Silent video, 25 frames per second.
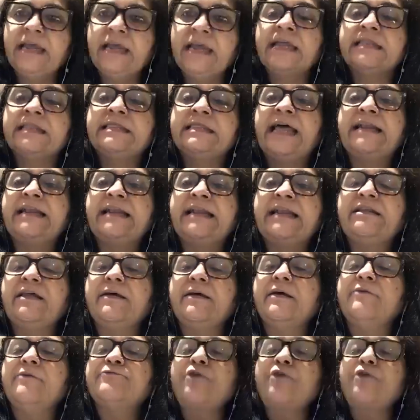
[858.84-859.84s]
that
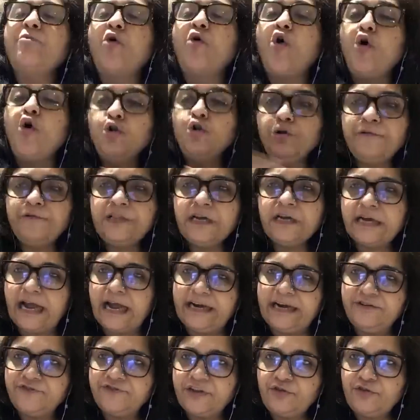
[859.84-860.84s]
from all over the
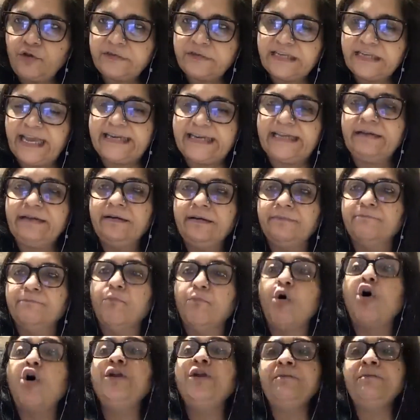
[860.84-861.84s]
country you're getting
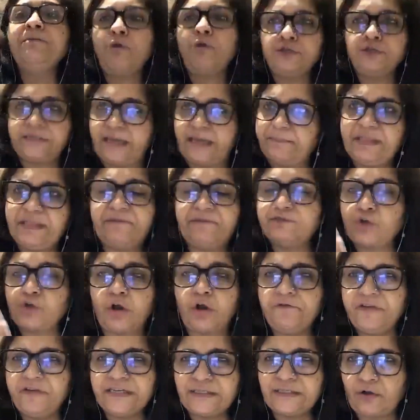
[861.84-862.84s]
more and more. I mean, there was
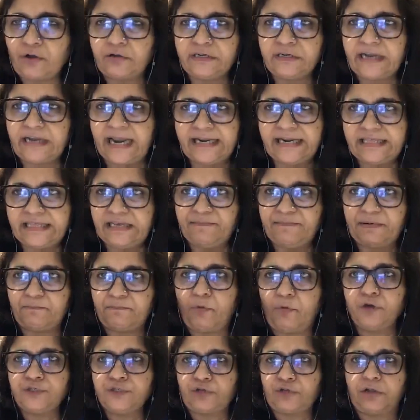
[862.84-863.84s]
always solidarity, but
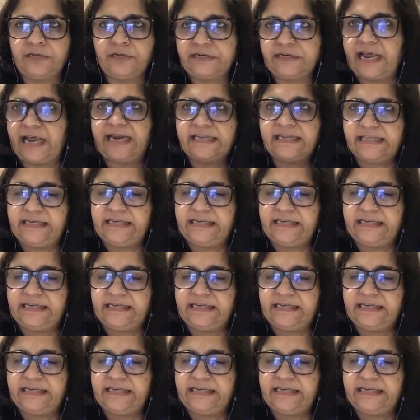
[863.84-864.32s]
more solidarity is